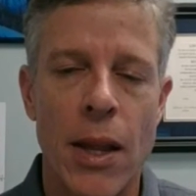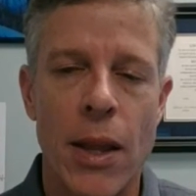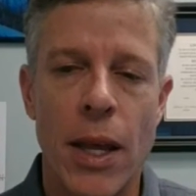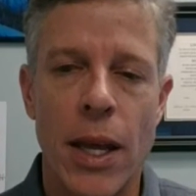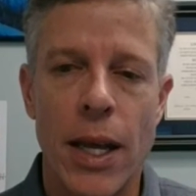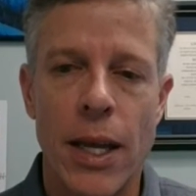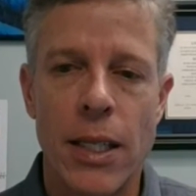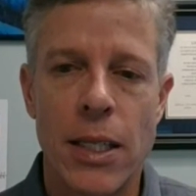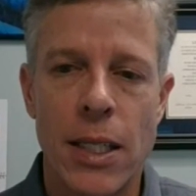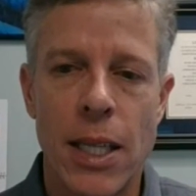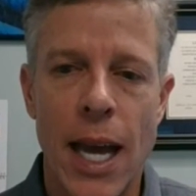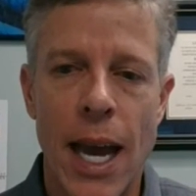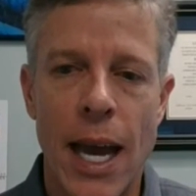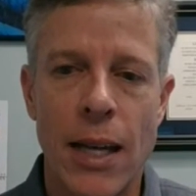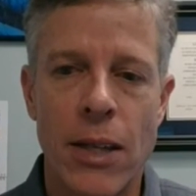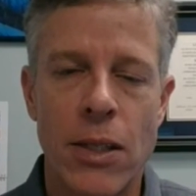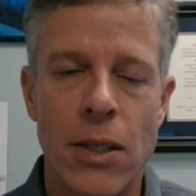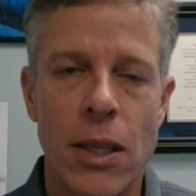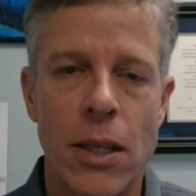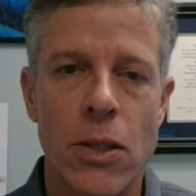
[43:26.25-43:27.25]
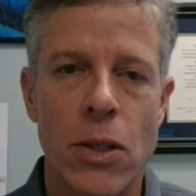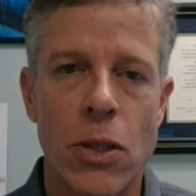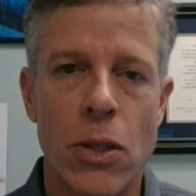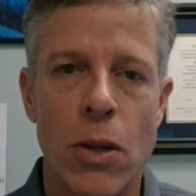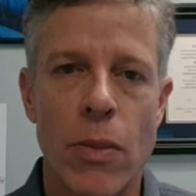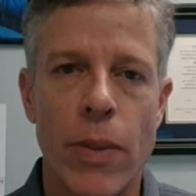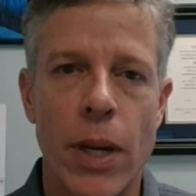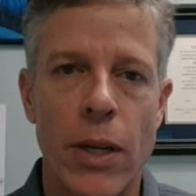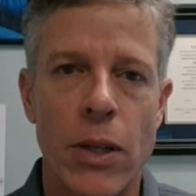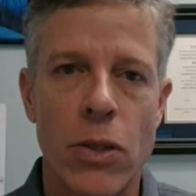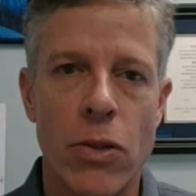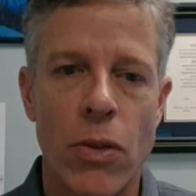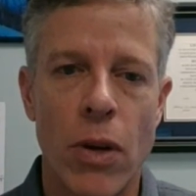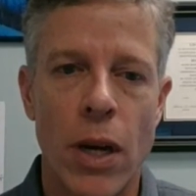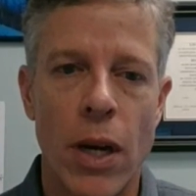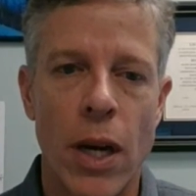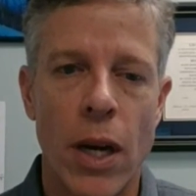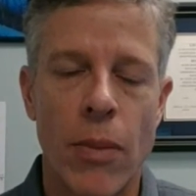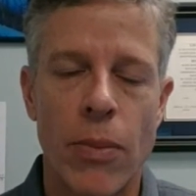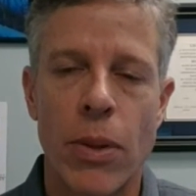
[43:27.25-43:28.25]
that has had such a tremendous
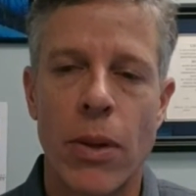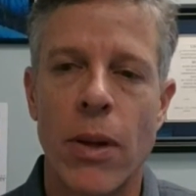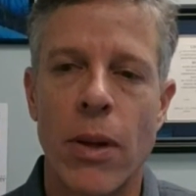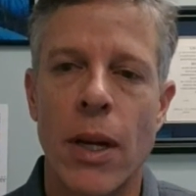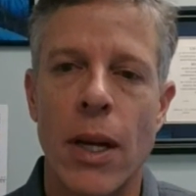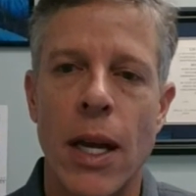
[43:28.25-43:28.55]
run up,